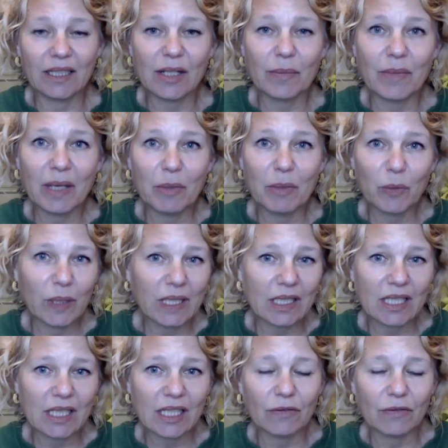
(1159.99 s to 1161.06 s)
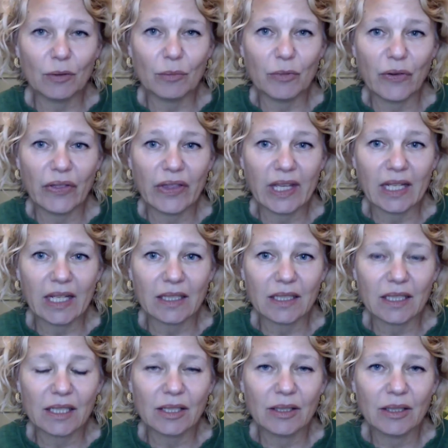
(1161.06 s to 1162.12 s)
And so maybe we can see a few more
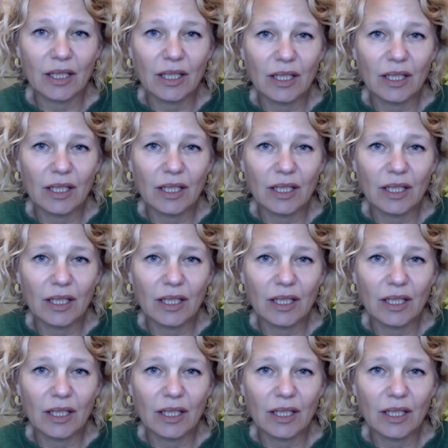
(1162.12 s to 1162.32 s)
things.